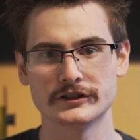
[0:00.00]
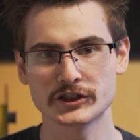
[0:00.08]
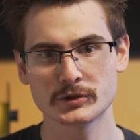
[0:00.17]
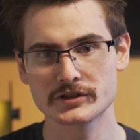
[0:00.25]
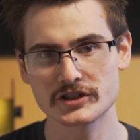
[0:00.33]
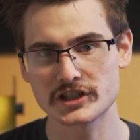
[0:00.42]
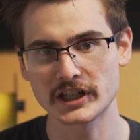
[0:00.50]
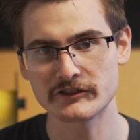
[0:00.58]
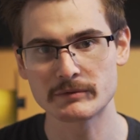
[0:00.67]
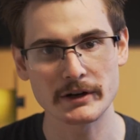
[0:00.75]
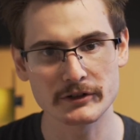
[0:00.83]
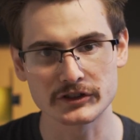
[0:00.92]
This was achieved
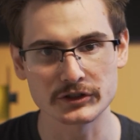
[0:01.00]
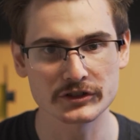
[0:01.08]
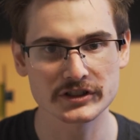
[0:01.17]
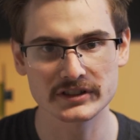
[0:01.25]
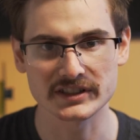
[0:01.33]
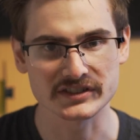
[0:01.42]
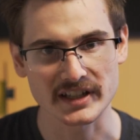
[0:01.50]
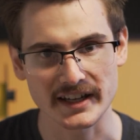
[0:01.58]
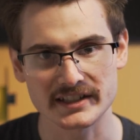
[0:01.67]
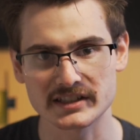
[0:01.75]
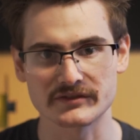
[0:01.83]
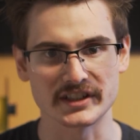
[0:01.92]
by reducing the
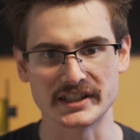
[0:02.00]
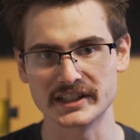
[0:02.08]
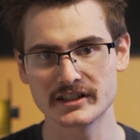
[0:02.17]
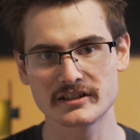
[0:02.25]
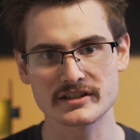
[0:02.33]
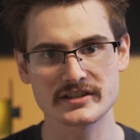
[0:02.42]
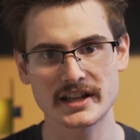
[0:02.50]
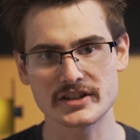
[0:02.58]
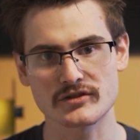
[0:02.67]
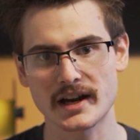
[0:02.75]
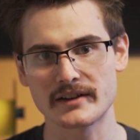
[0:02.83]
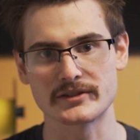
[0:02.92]
size of the gears that
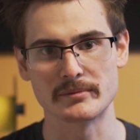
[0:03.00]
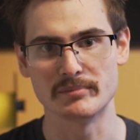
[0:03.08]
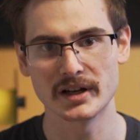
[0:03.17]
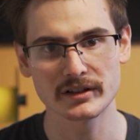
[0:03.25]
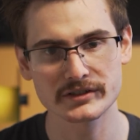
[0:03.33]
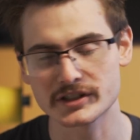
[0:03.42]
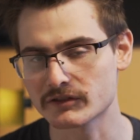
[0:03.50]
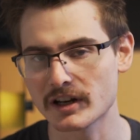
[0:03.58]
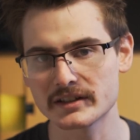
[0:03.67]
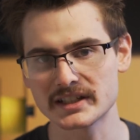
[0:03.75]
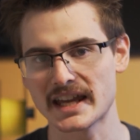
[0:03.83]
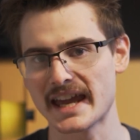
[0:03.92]
drive the belts
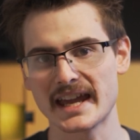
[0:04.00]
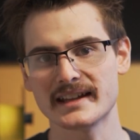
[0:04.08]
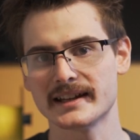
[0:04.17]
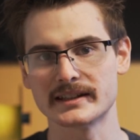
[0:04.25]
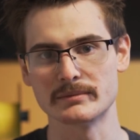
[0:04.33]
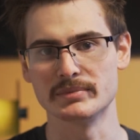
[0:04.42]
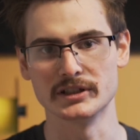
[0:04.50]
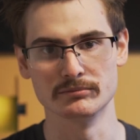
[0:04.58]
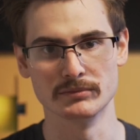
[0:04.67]
around the A and the B